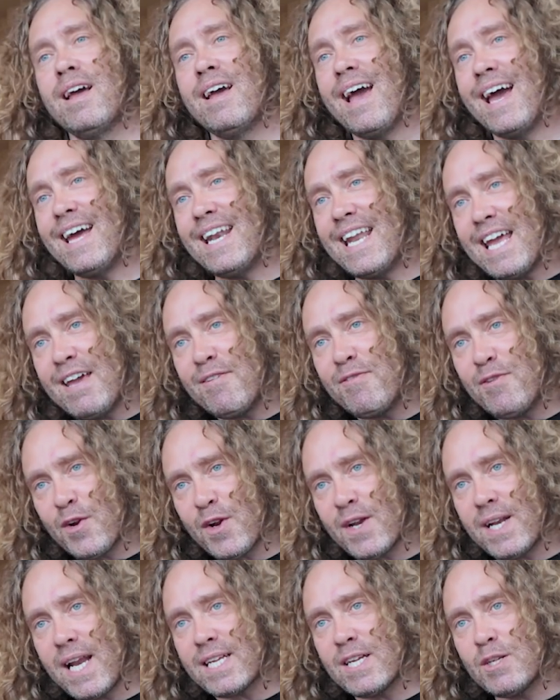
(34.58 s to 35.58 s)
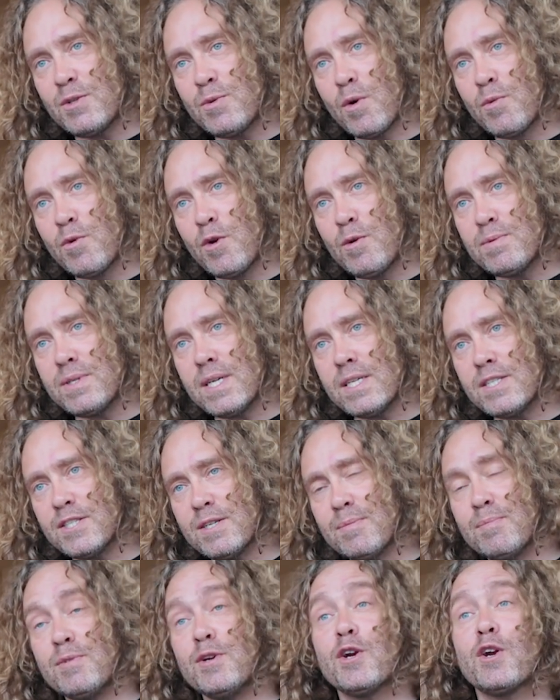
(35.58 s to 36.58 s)
And if you're connecting to a room
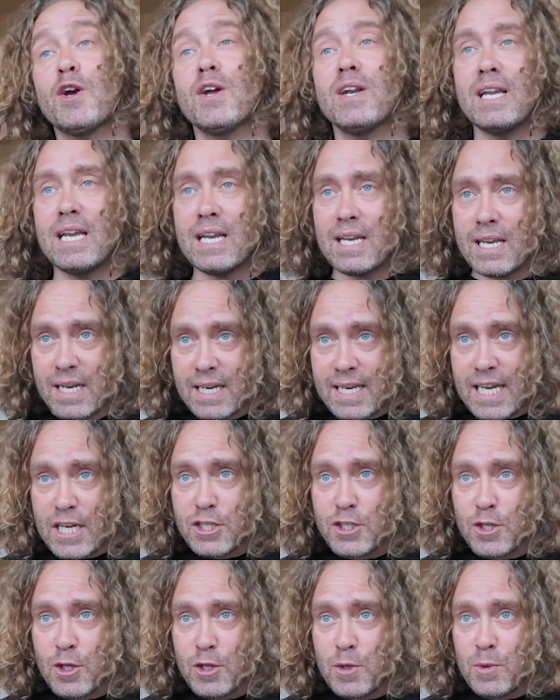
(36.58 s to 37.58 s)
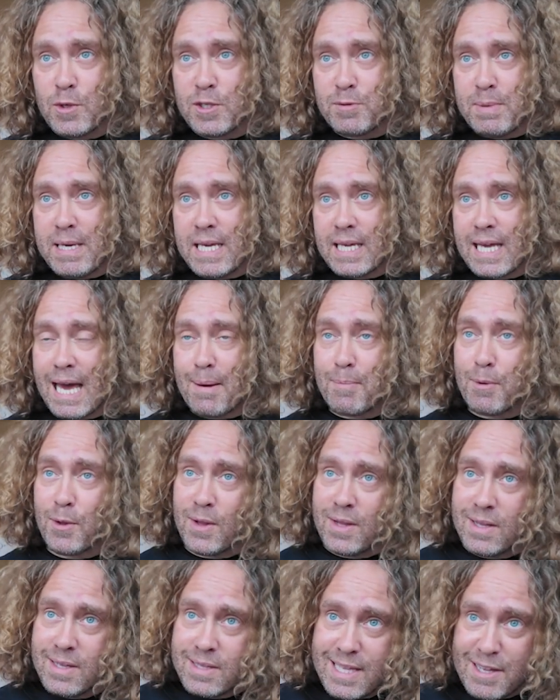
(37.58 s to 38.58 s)
system, you're going to need an additional USB
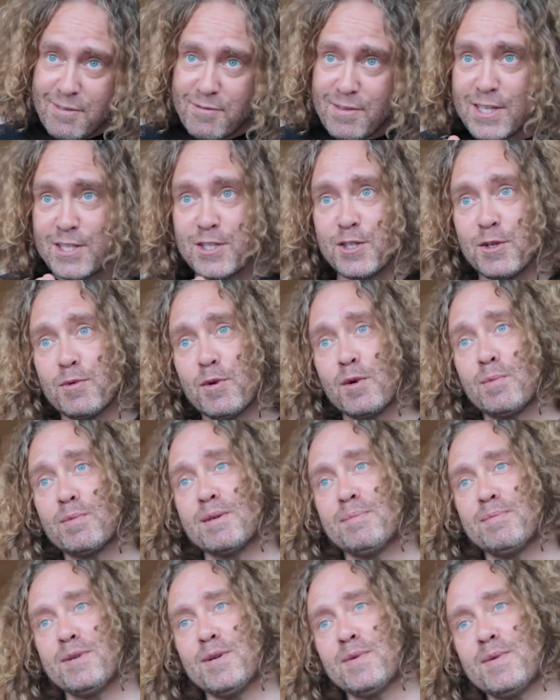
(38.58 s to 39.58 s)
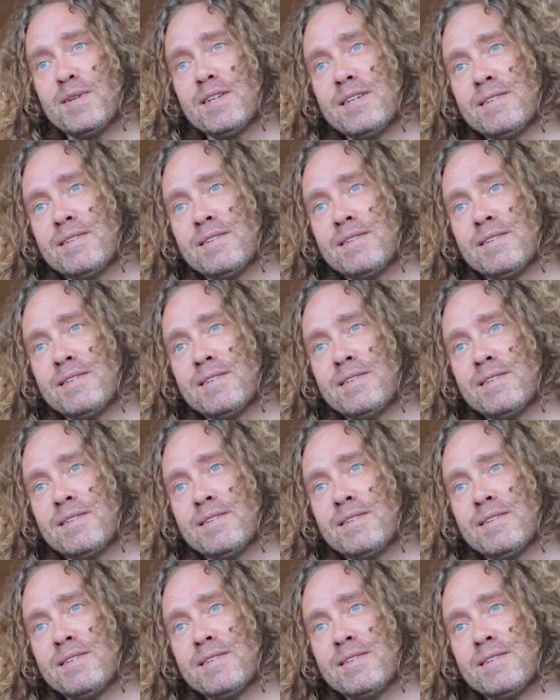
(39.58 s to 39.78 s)
cable that fits your room compute.